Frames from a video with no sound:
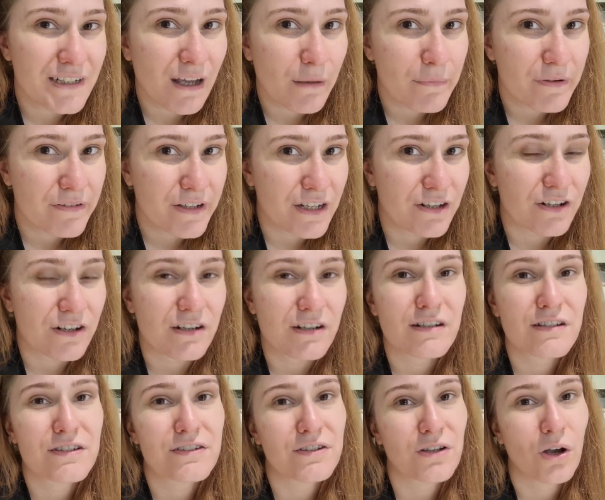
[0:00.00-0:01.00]
time of
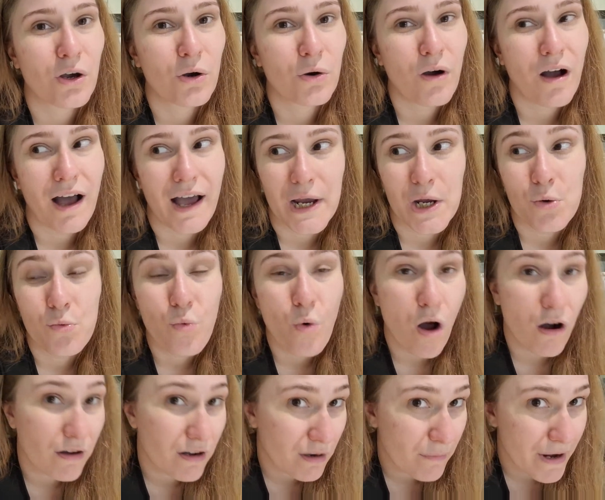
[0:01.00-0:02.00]
year, so I
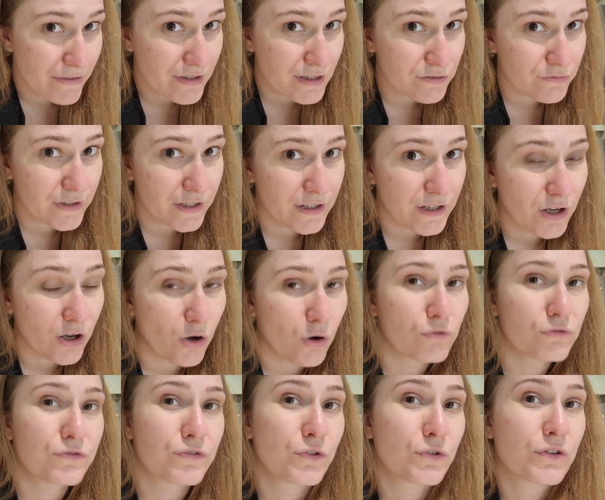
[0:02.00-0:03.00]
wanted to make this
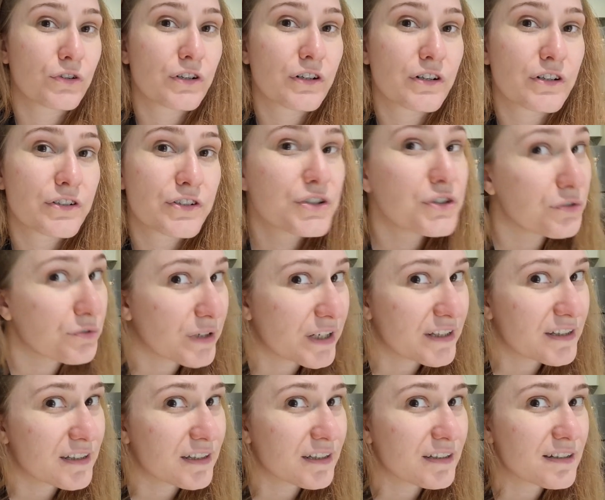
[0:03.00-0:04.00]
video for two
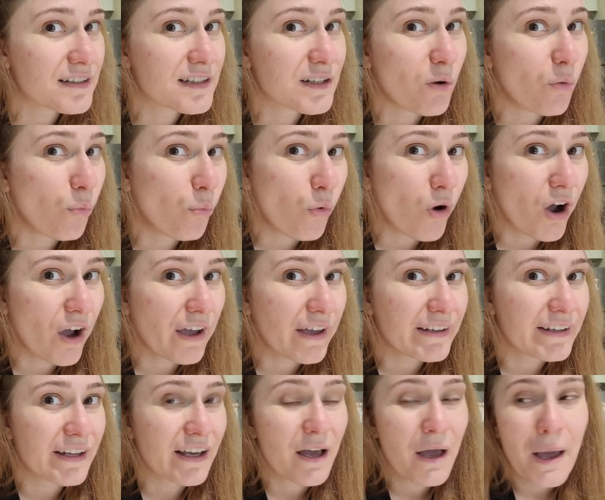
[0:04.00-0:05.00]
reasons.
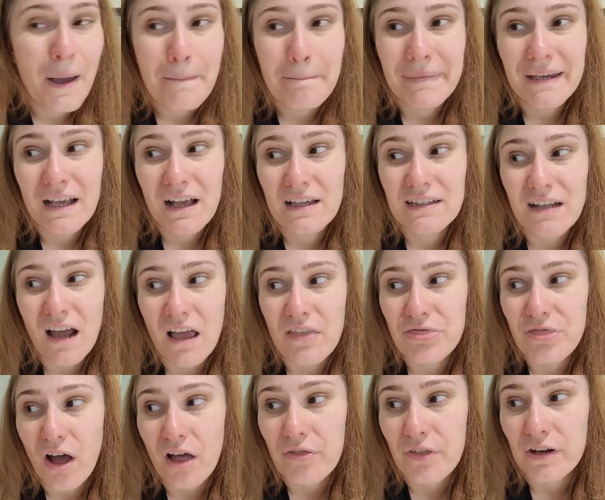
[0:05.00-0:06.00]
One, because I
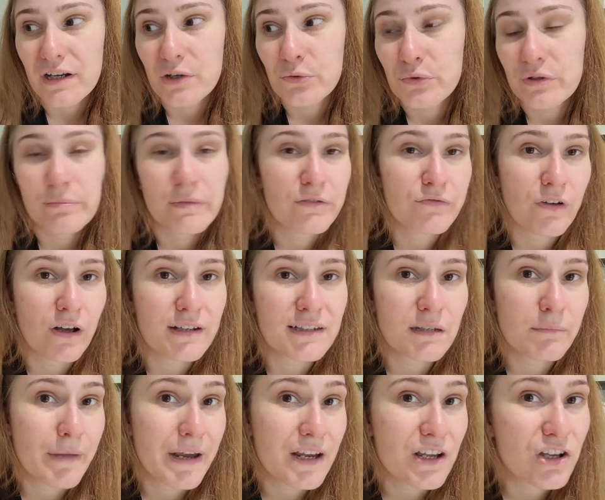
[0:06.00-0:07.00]
thought that it would be fun
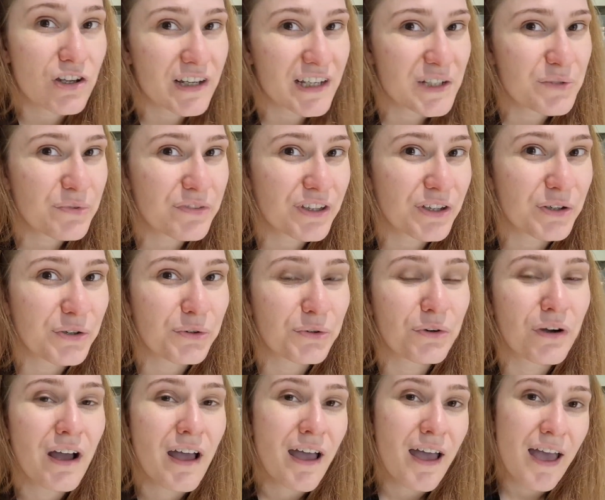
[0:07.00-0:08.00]
to make cookies with
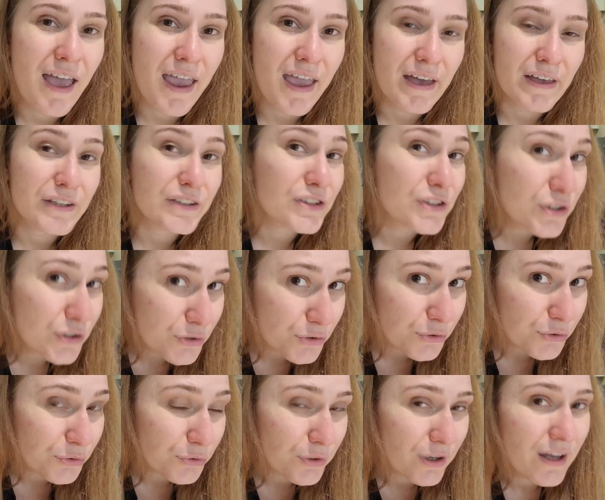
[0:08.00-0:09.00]
you, and
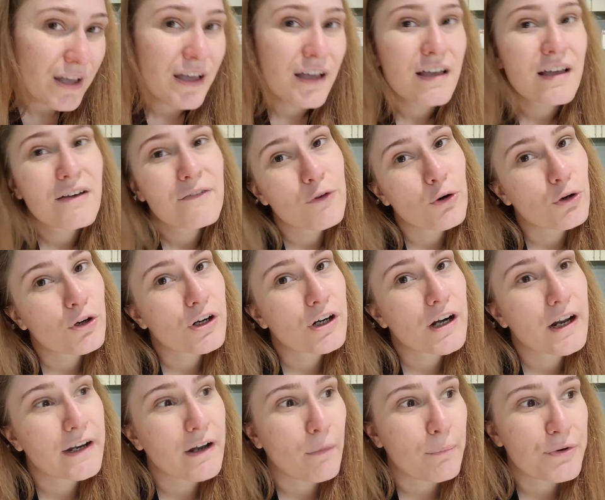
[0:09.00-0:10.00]
two, for
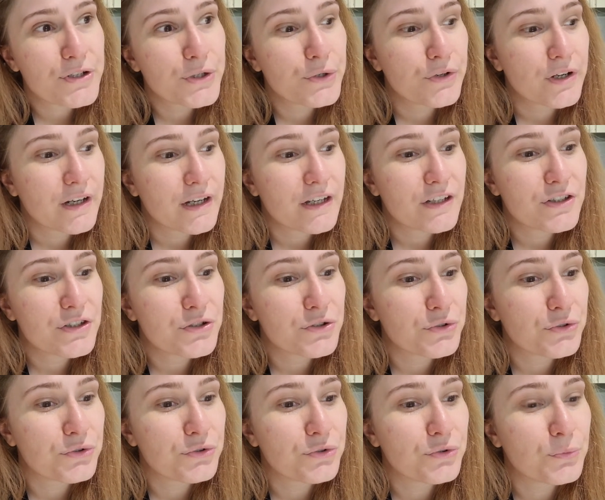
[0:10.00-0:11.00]
an opportunity
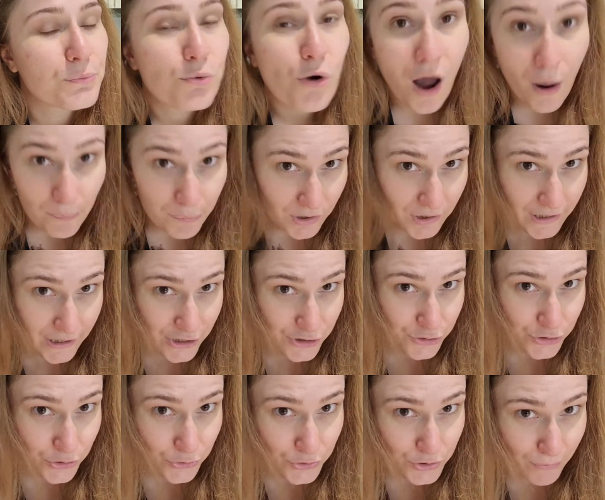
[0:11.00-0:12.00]
to properly
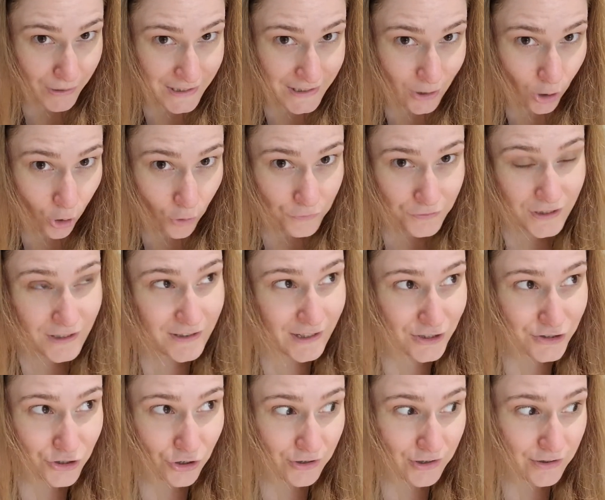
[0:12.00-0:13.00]
introduce myself, since I
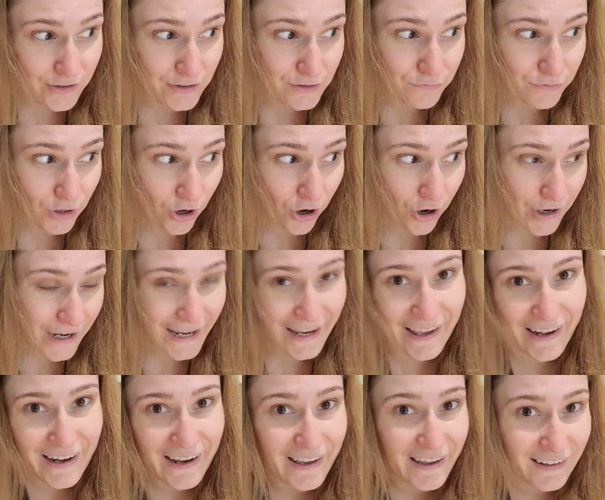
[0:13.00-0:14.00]
started this vlog
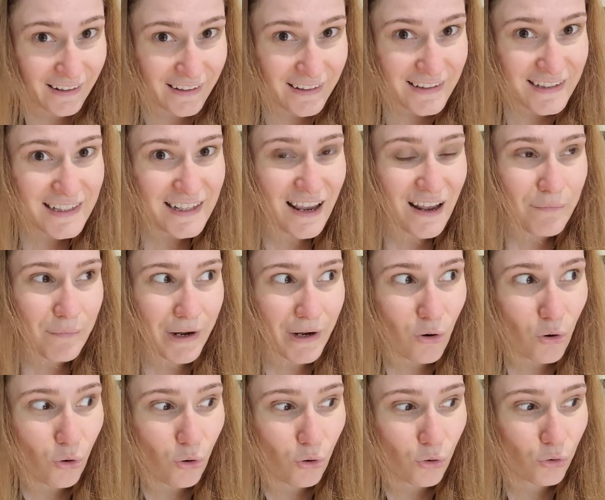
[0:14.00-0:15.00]
in England and my
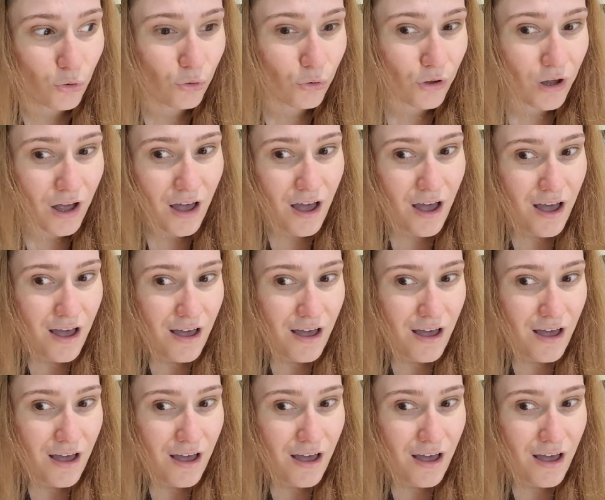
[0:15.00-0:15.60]
whole